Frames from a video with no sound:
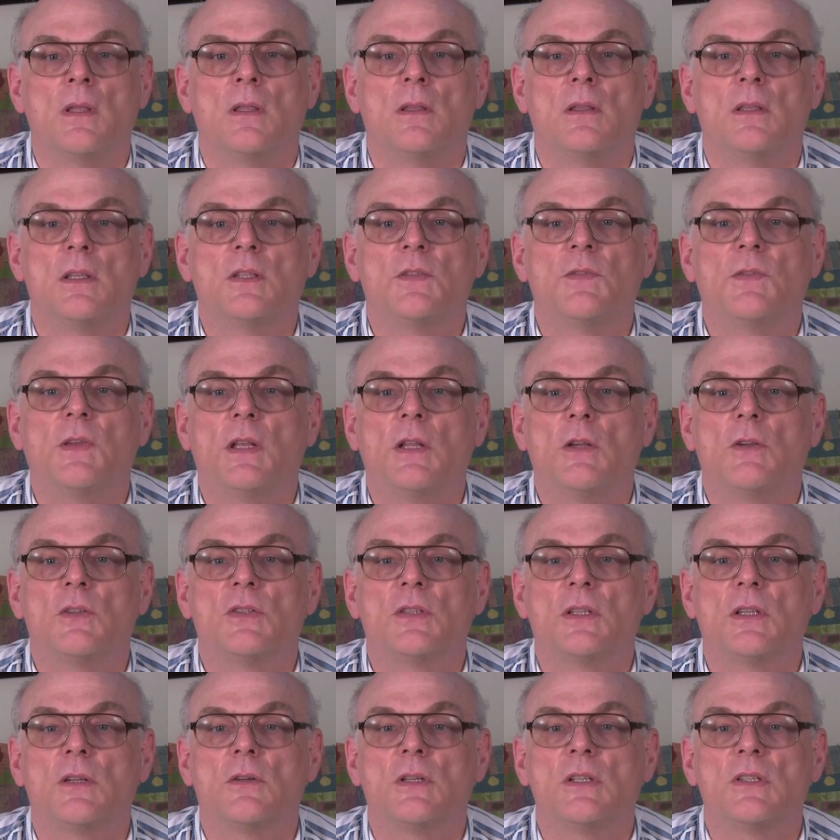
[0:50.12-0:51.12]
This video
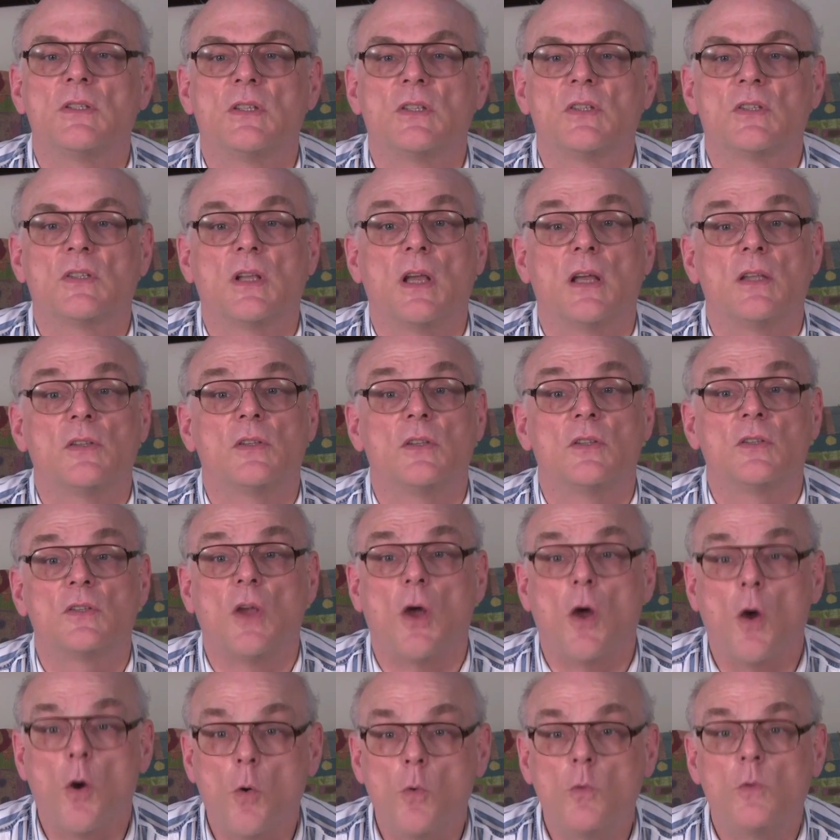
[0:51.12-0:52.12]
series discusses
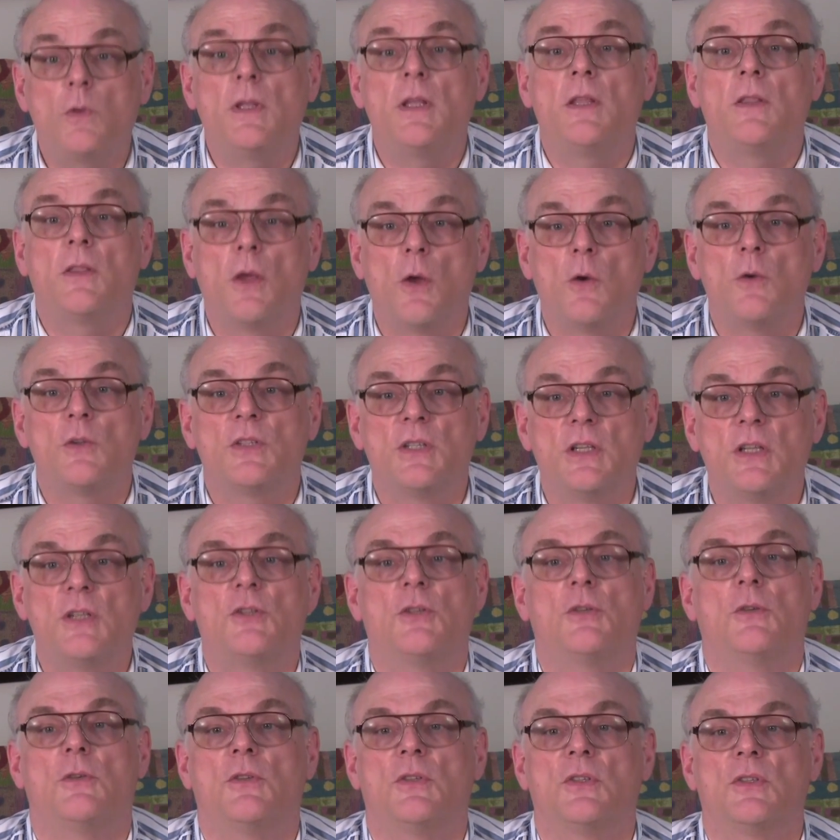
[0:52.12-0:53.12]
only those
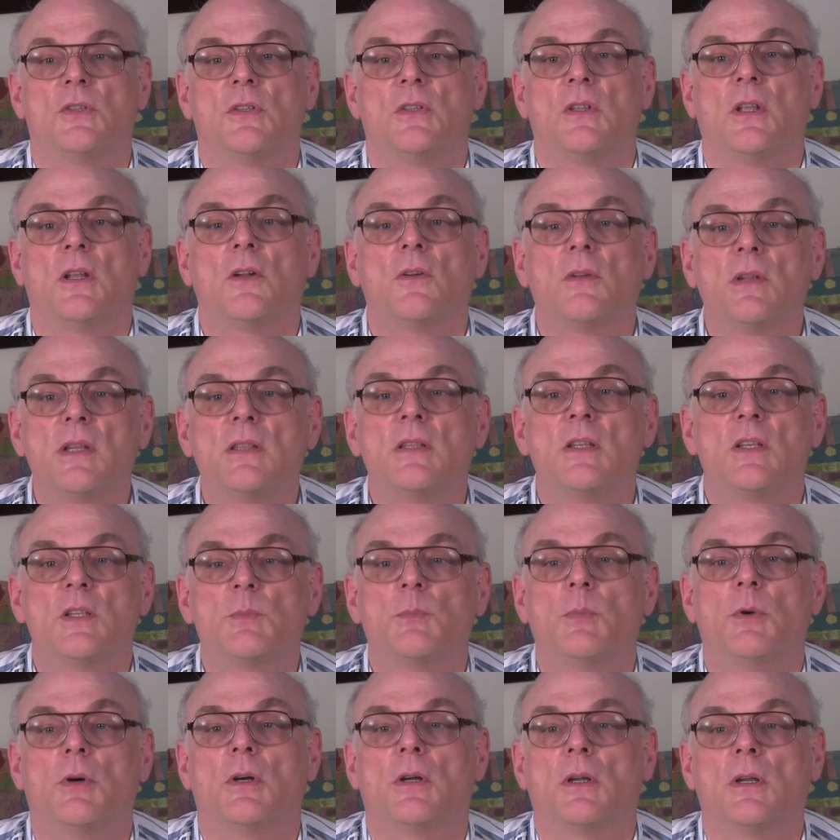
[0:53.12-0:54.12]
issues that are in this
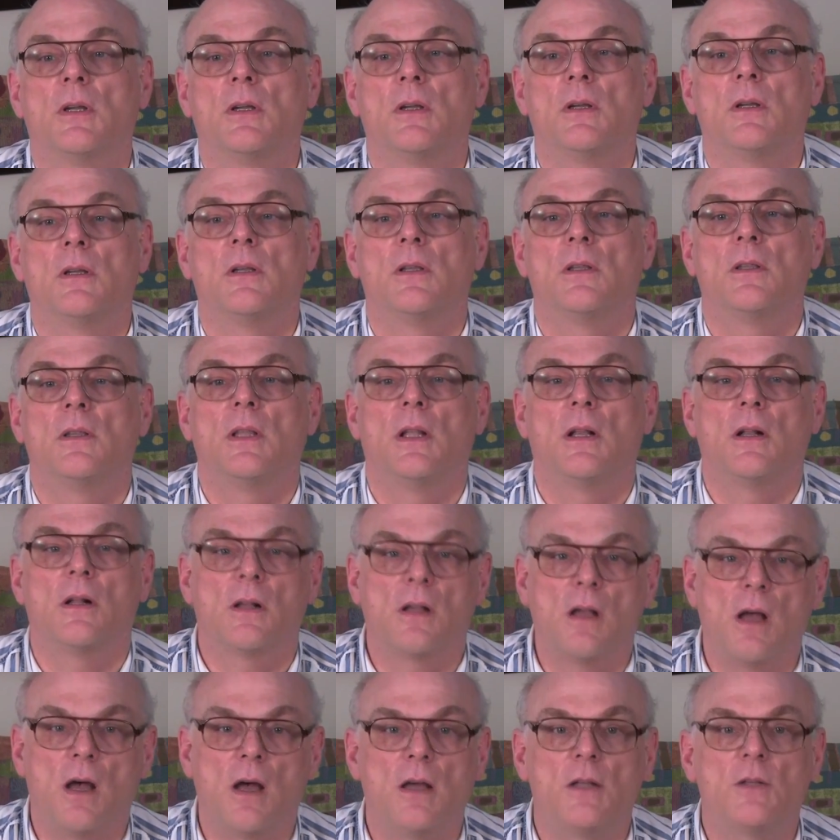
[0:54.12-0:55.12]
book that are
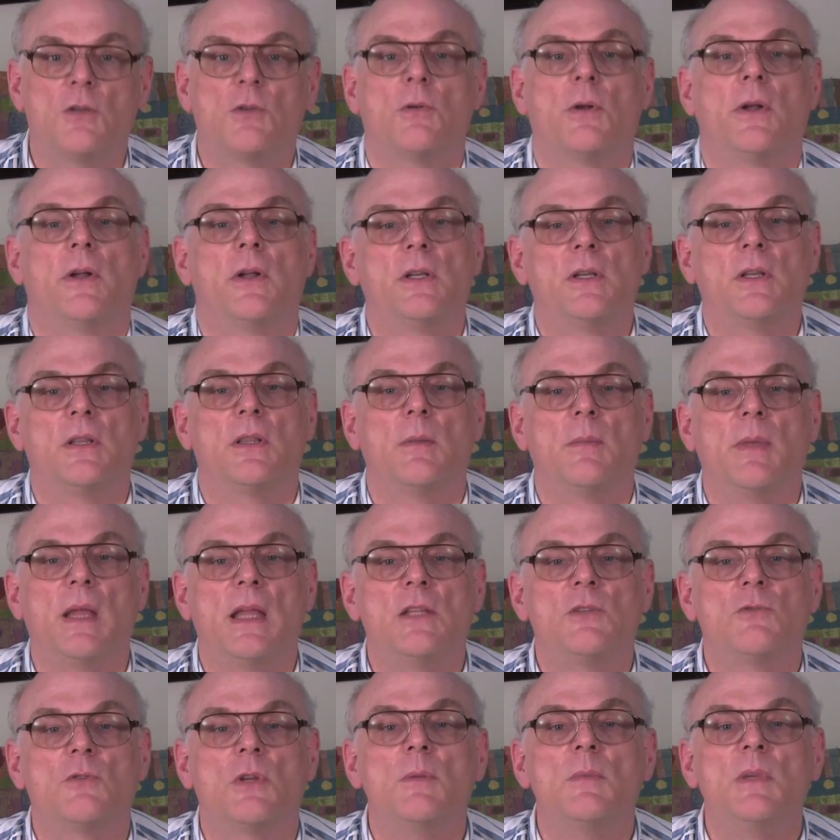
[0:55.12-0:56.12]
contrary to the
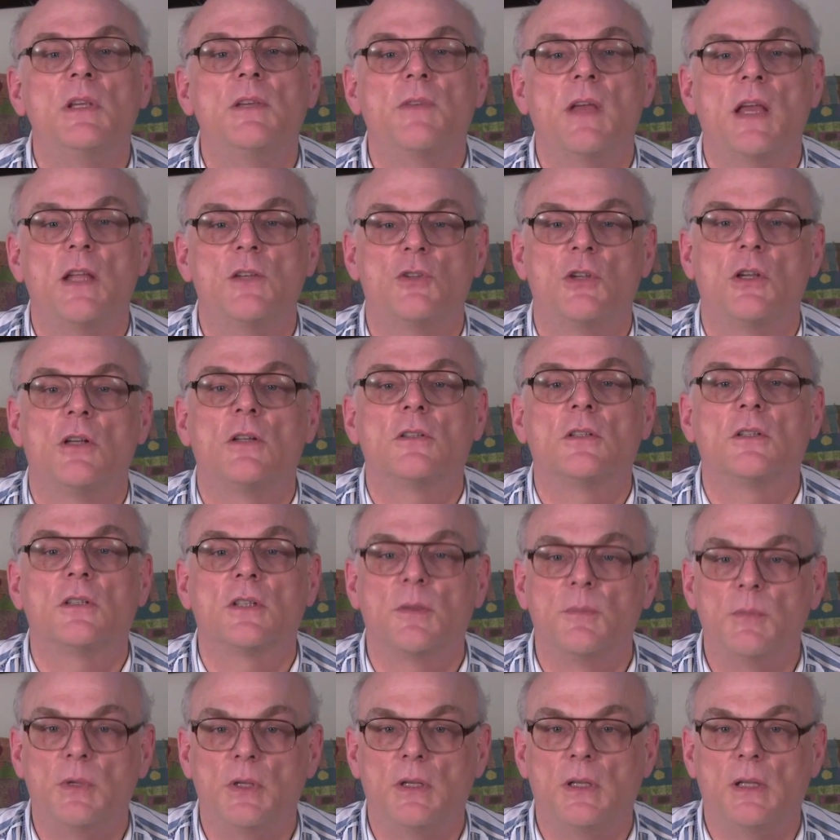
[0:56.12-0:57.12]
mainstream evangelical
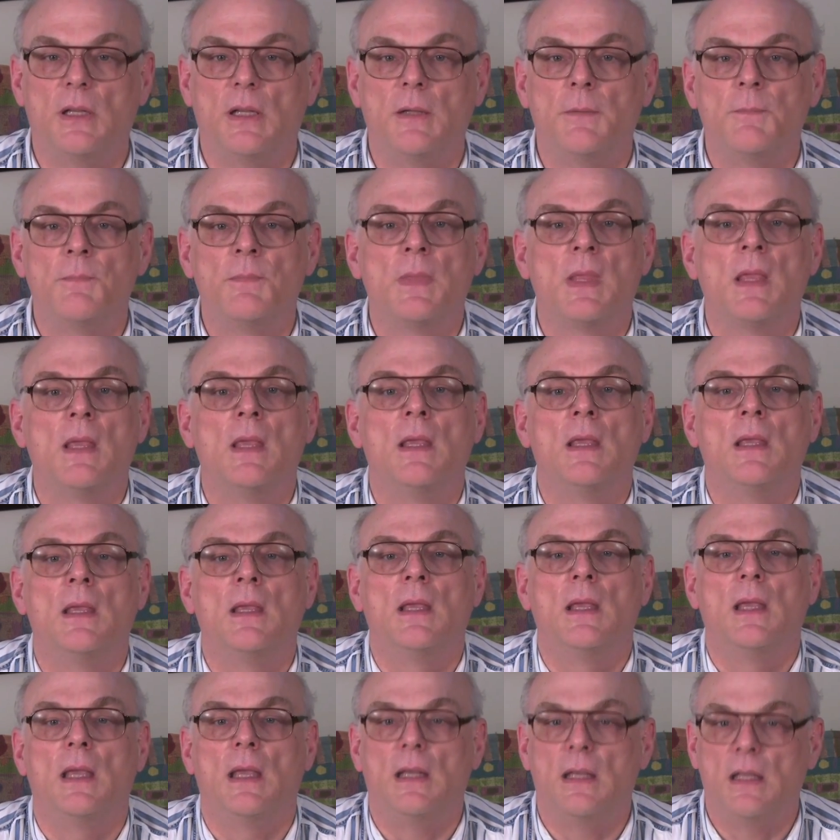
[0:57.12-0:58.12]
community.
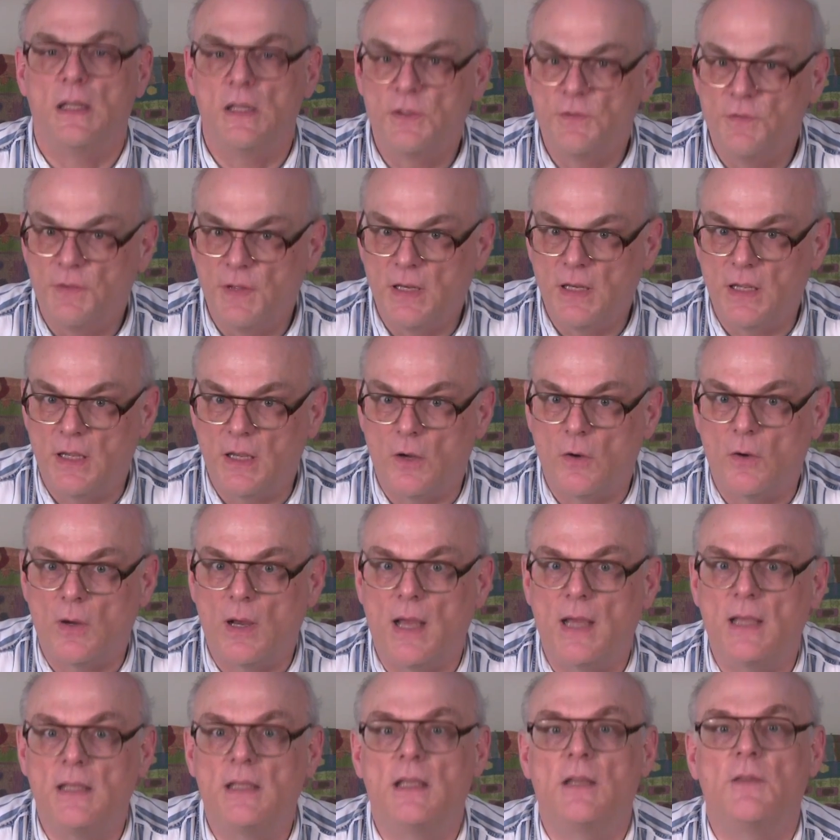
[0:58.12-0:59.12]
In each video,
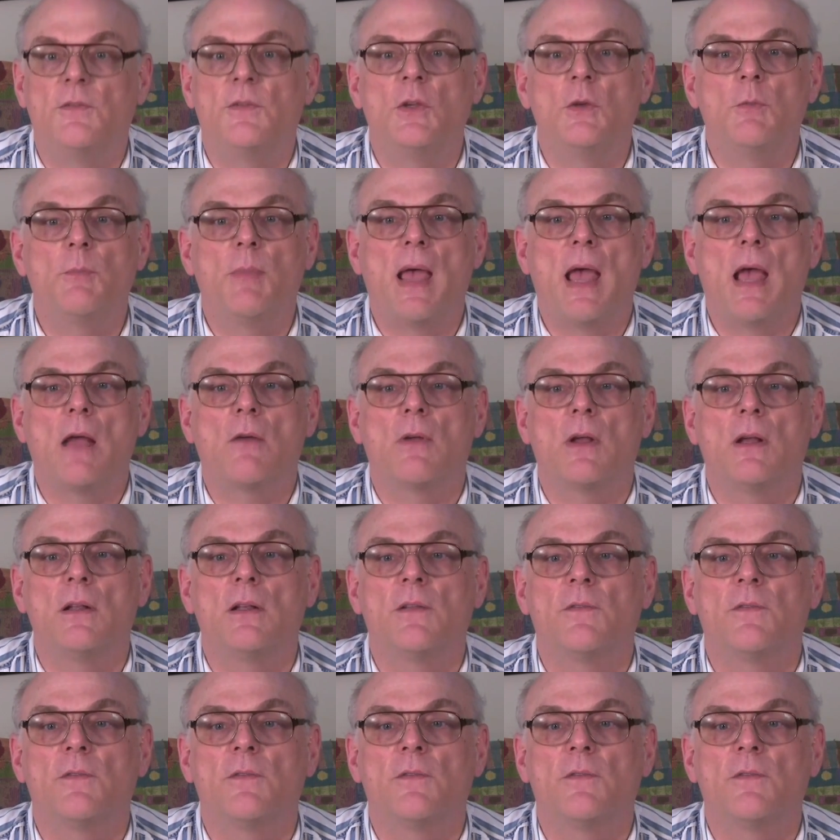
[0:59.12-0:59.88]
I give you background